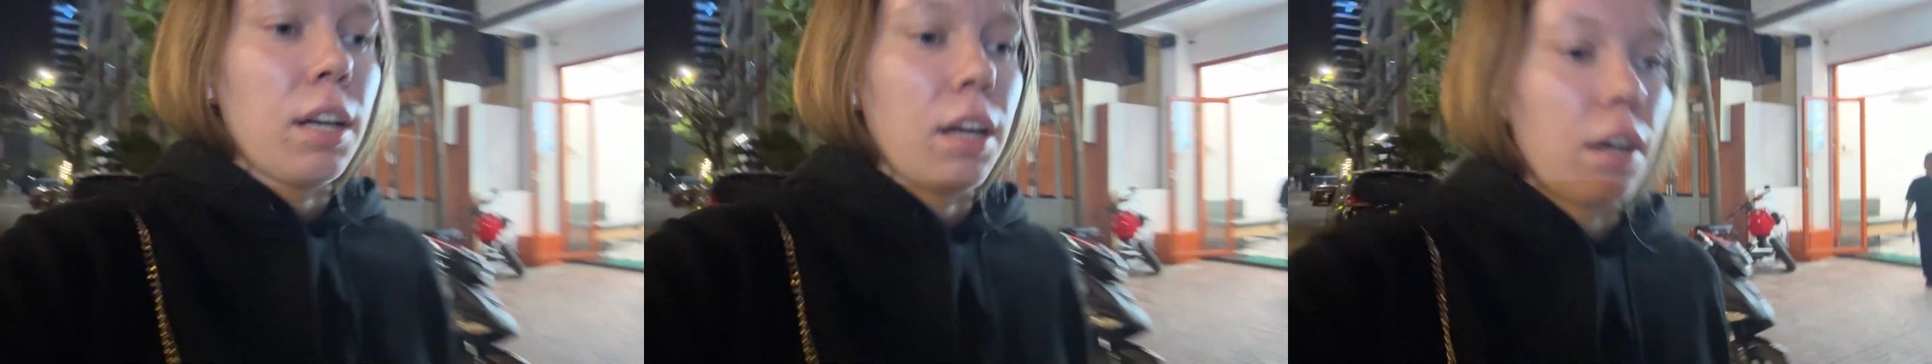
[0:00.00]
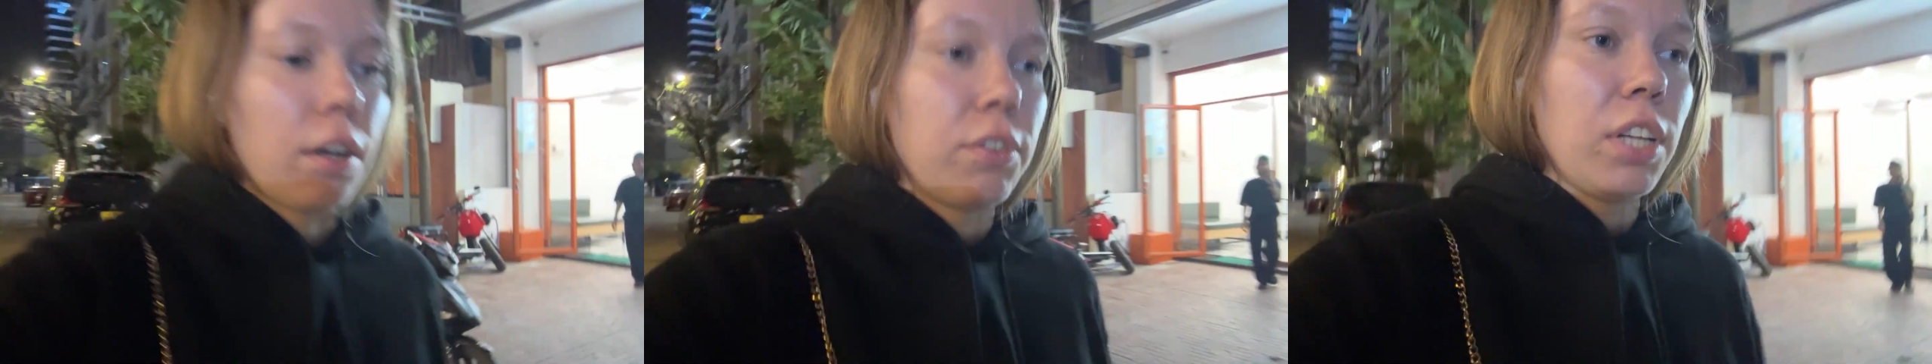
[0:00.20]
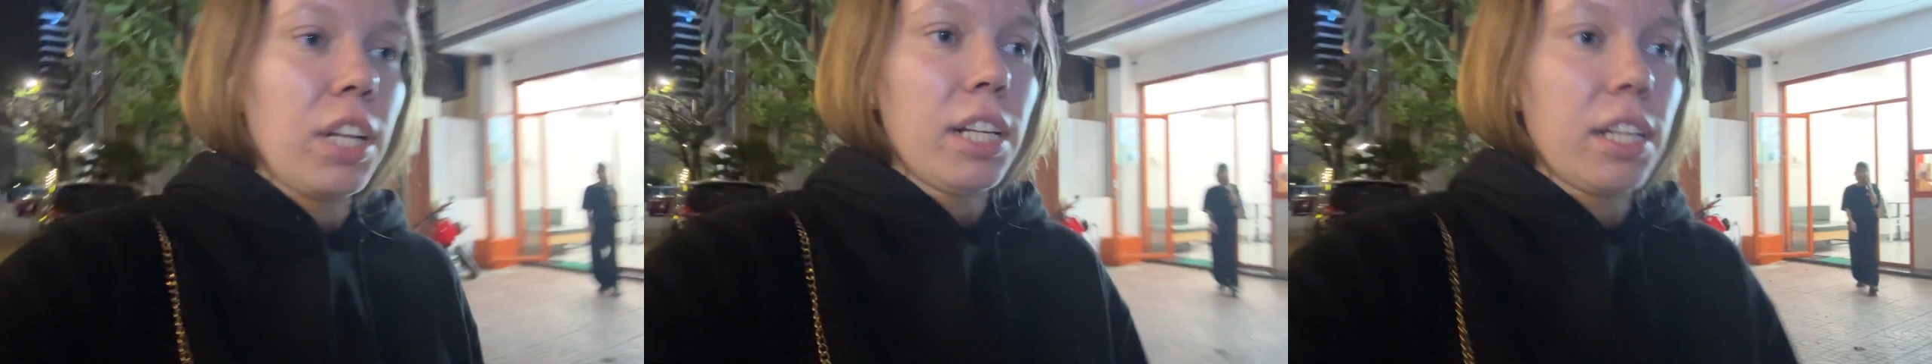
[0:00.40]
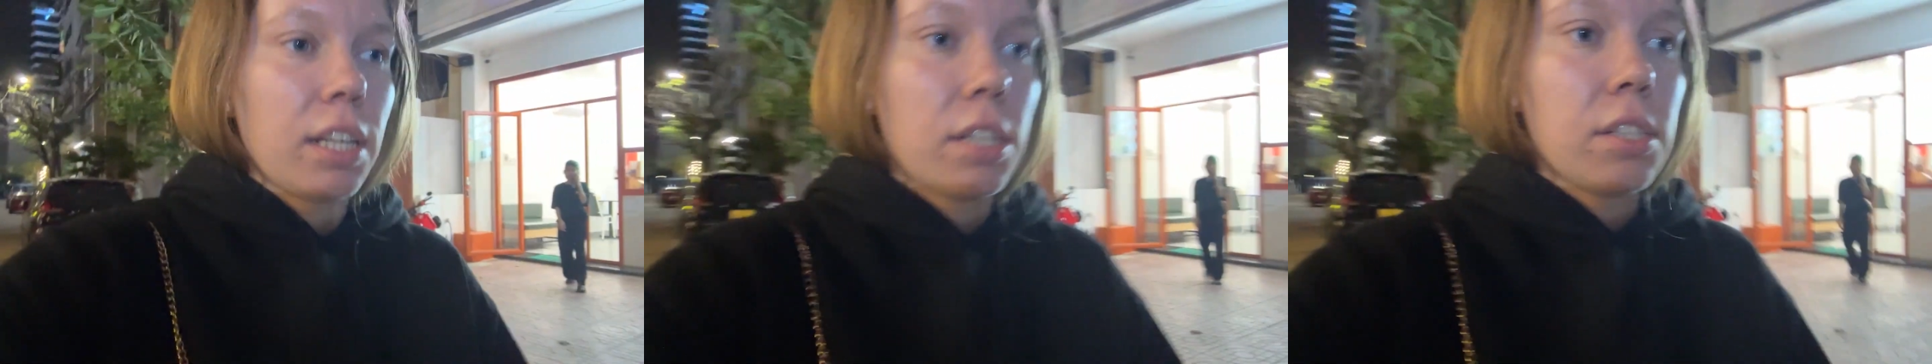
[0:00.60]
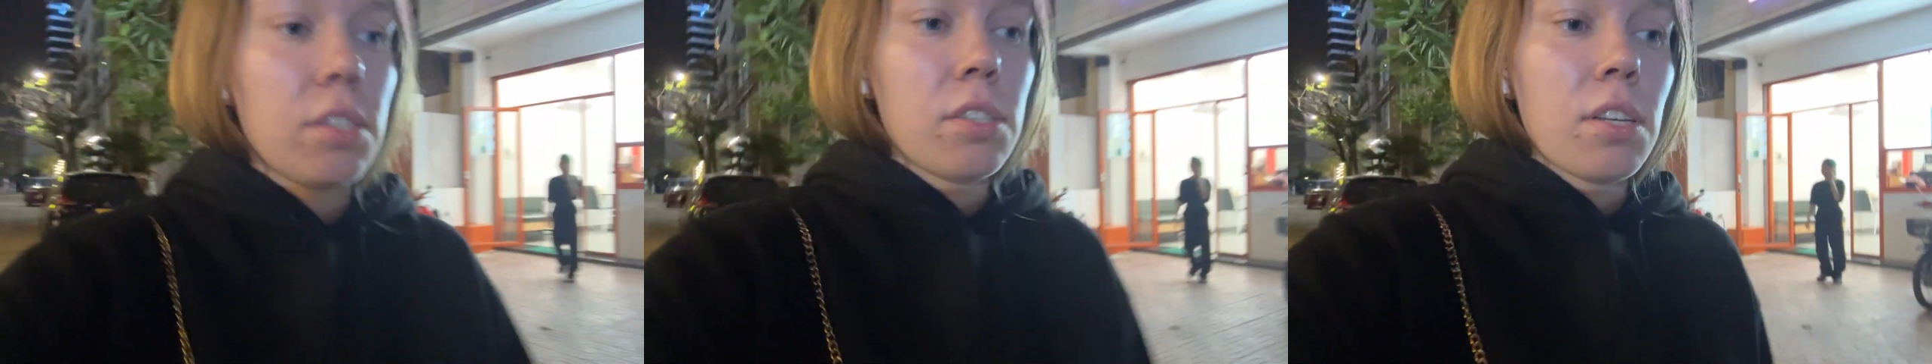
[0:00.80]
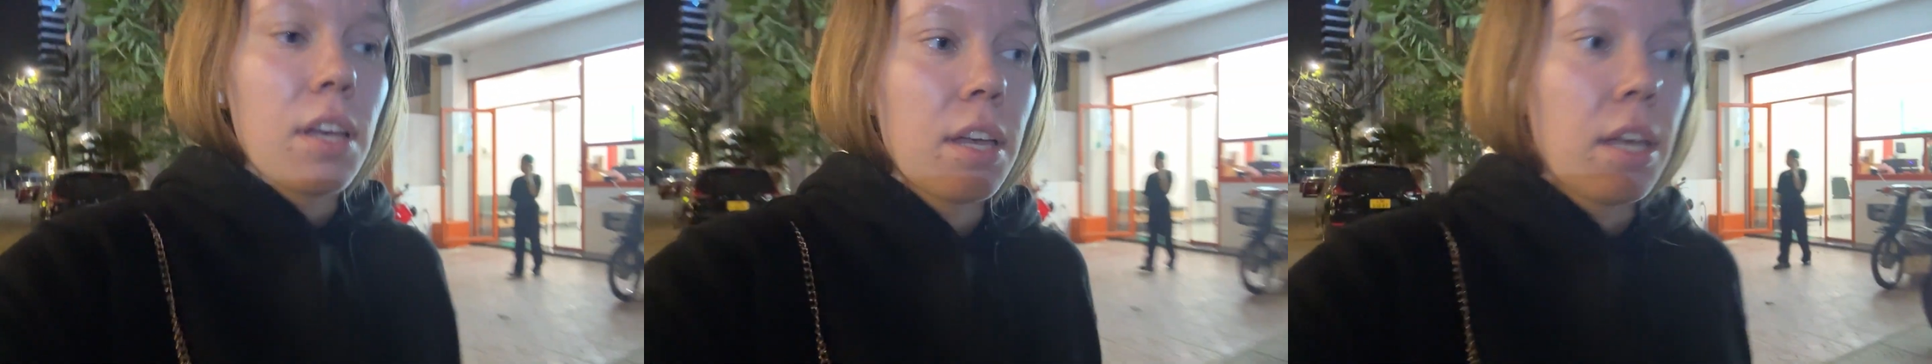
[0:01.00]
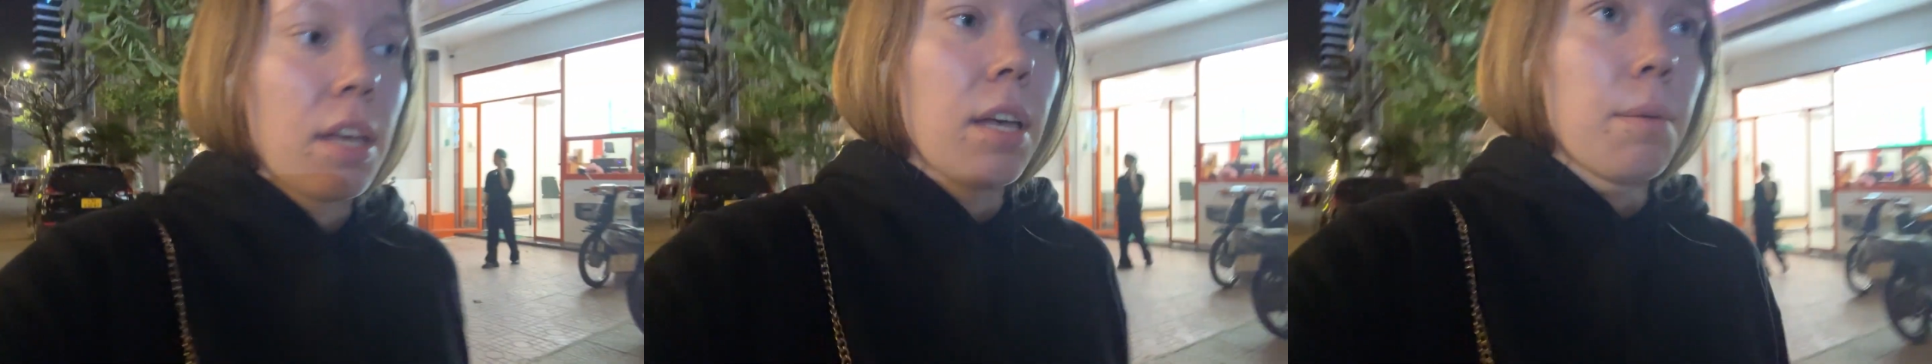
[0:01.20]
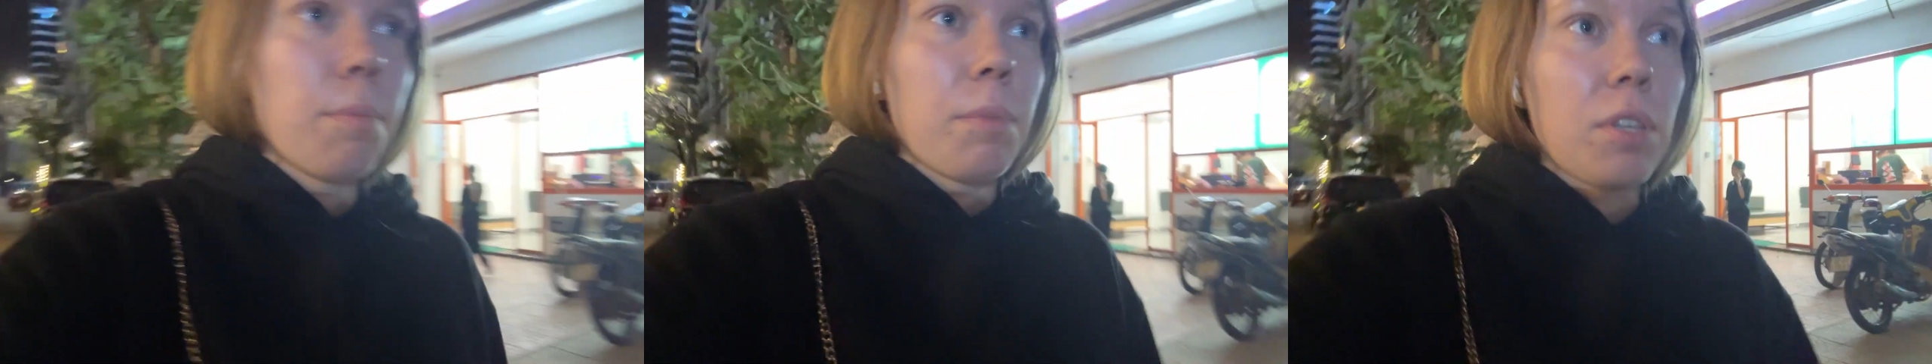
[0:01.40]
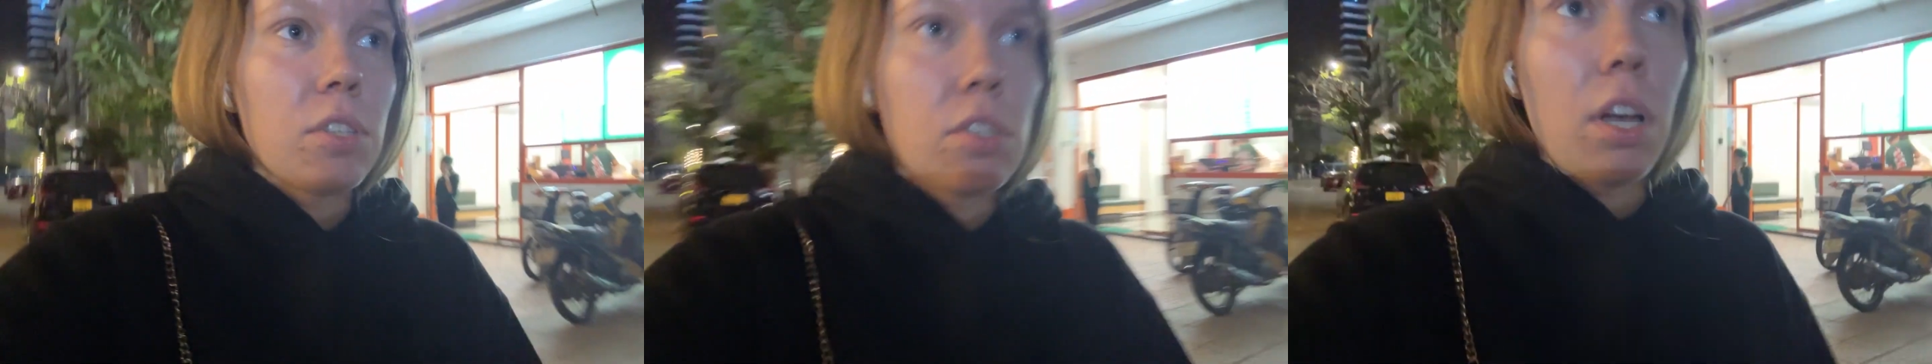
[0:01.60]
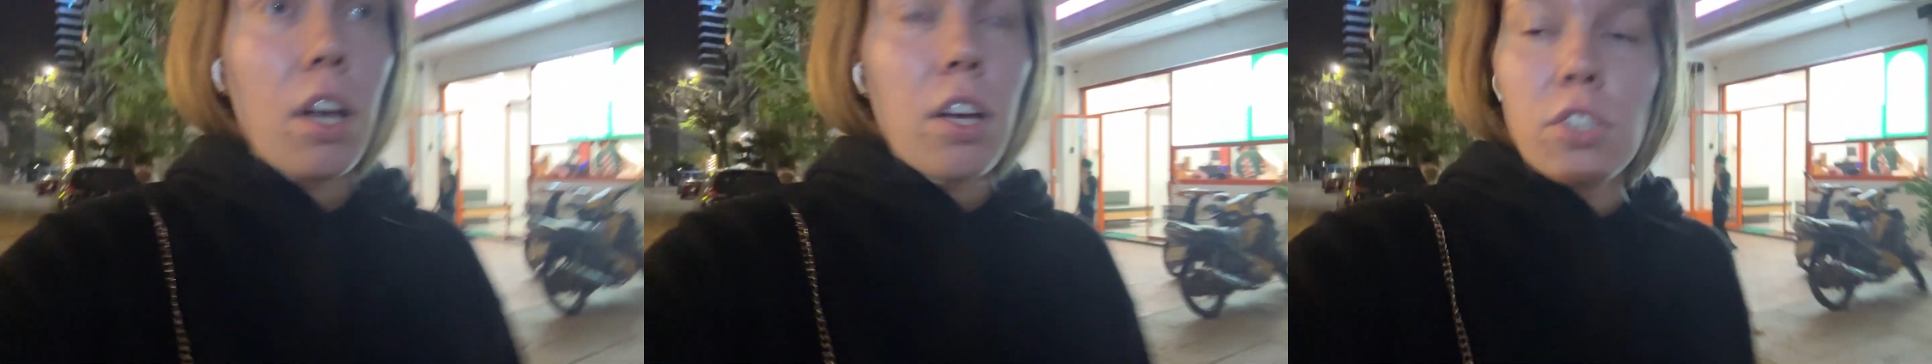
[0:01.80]
a really nice
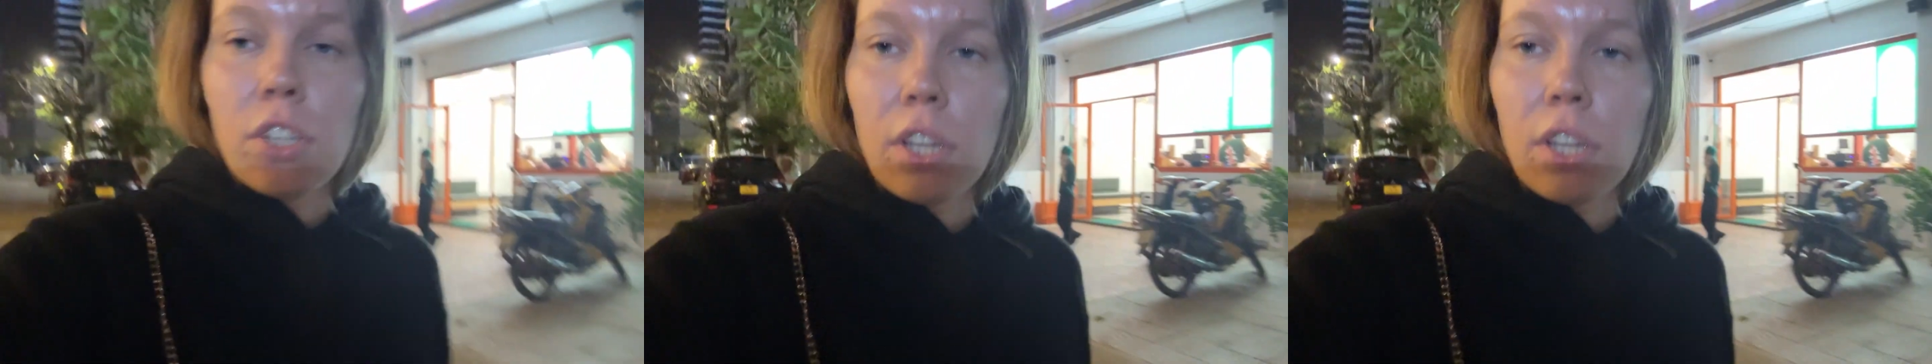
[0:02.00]
massage